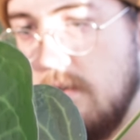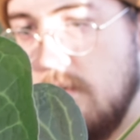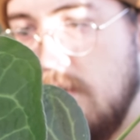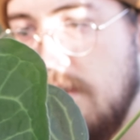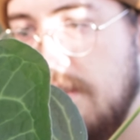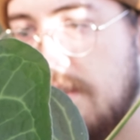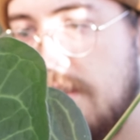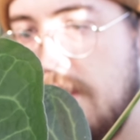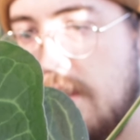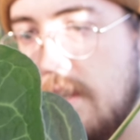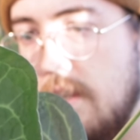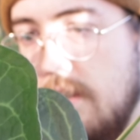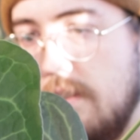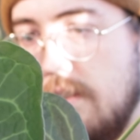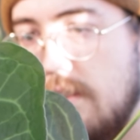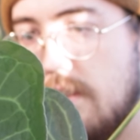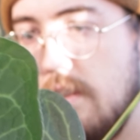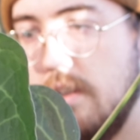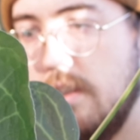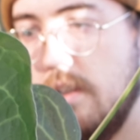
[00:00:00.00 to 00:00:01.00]
With
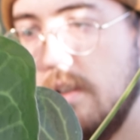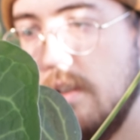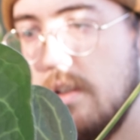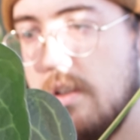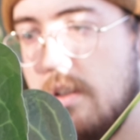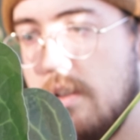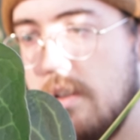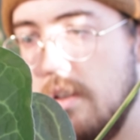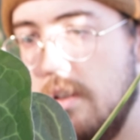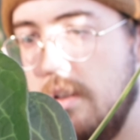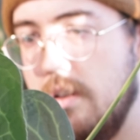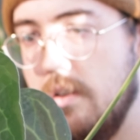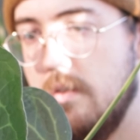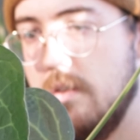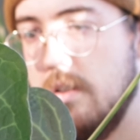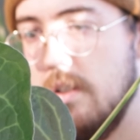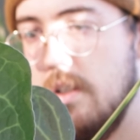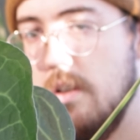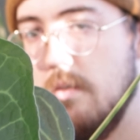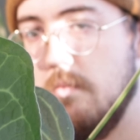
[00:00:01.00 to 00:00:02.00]
these, you
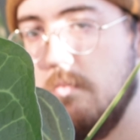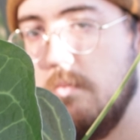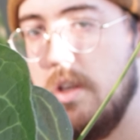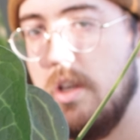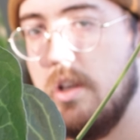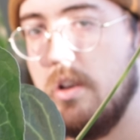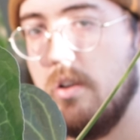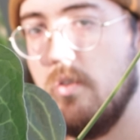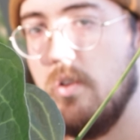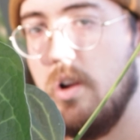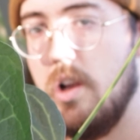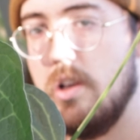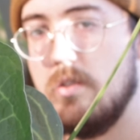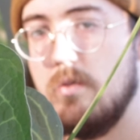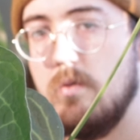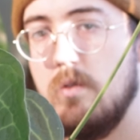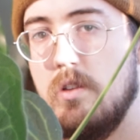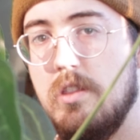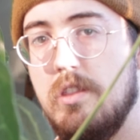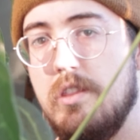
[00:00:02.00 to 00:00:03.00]
don't see them being
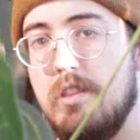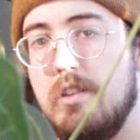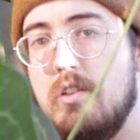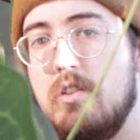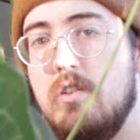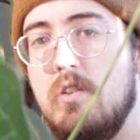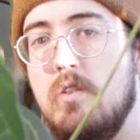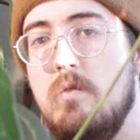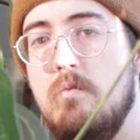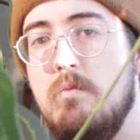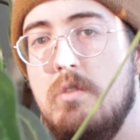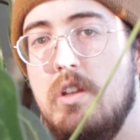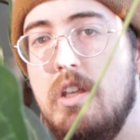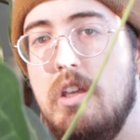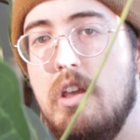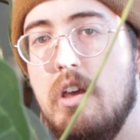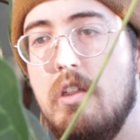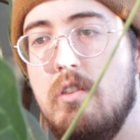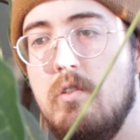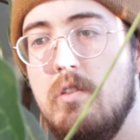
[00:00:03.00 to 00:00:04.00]
crossed with too
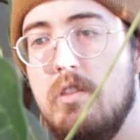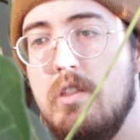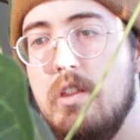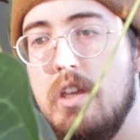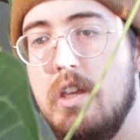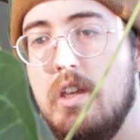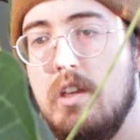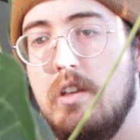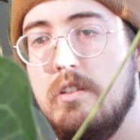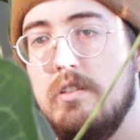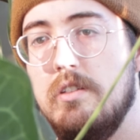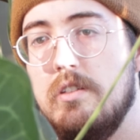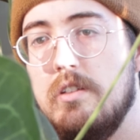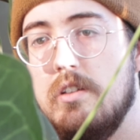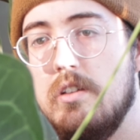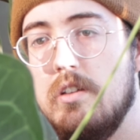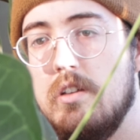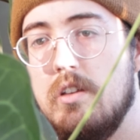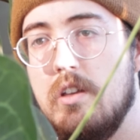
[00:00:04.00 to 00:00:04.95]
many other things.